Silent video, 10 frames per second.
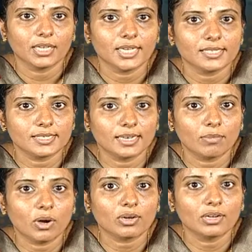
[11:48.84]
Is it
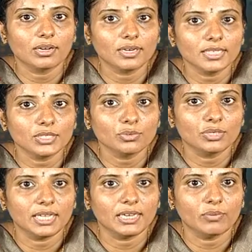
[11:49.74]
about learning to
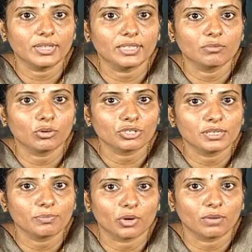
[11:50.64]
deal with
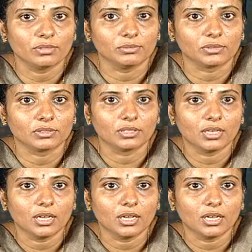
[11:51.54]
emotional problems?